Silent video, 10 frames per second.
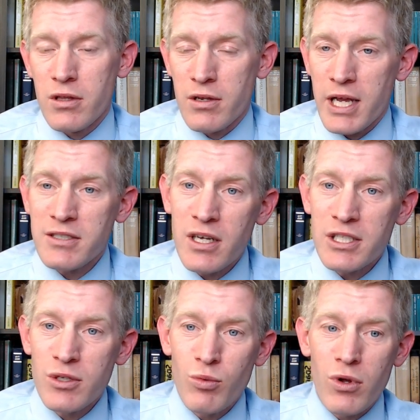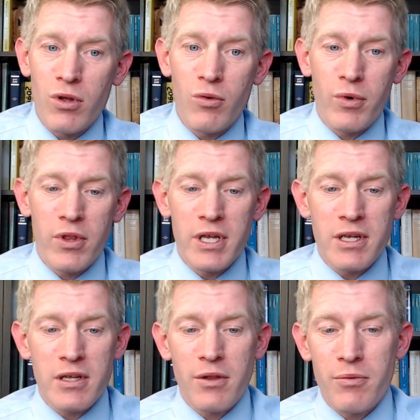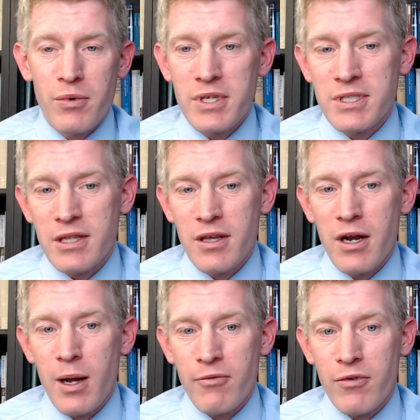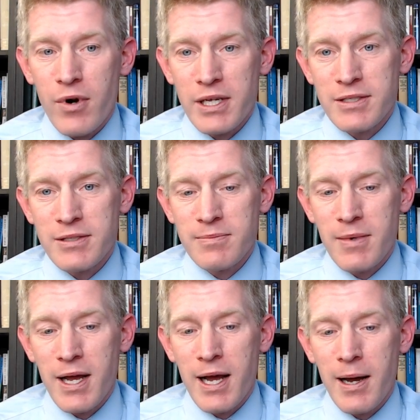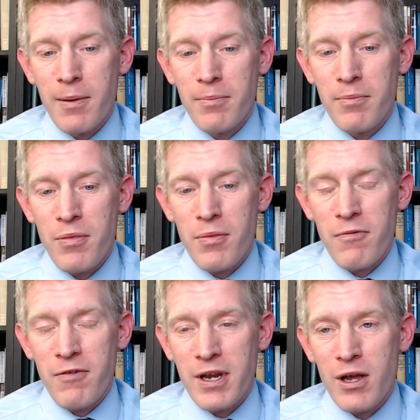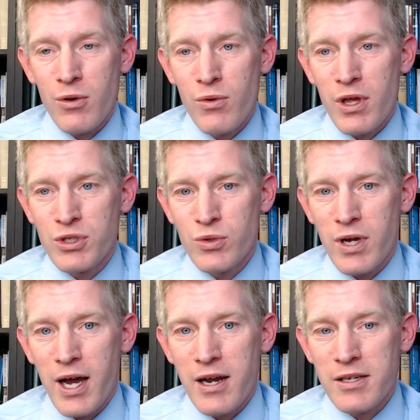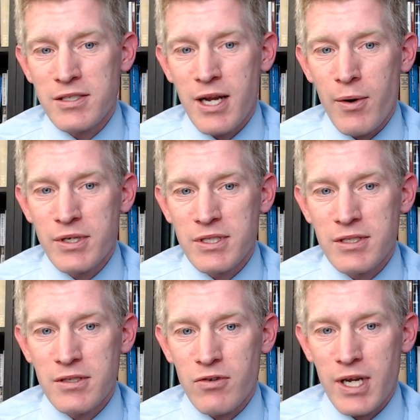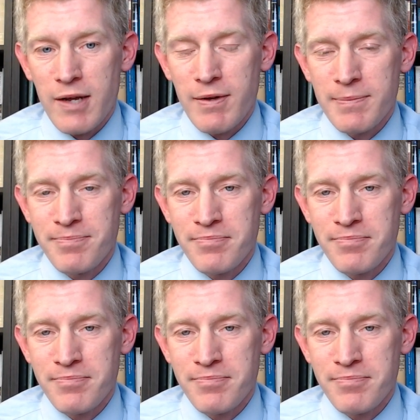Next lesson will really, really set that up for us, um, finding out who that true God is and how our sins are forgiven.